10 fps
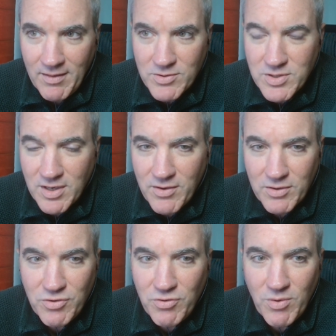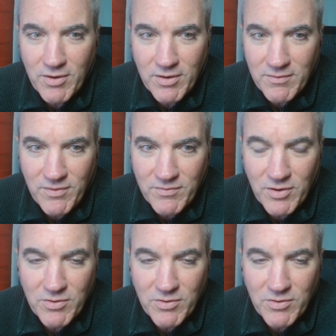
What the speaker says: There's another 250 or